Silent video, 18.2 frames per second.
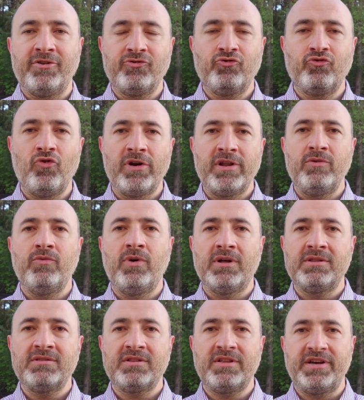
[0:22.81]

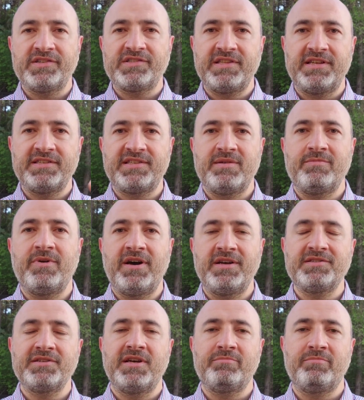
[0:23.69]
21 Tesla
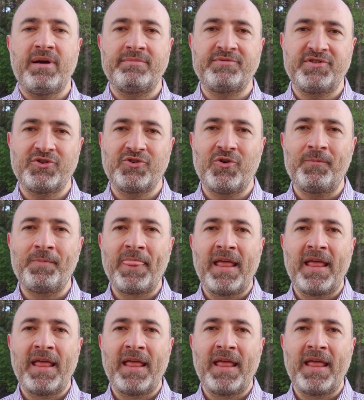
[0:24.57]
semis at PepsiCo.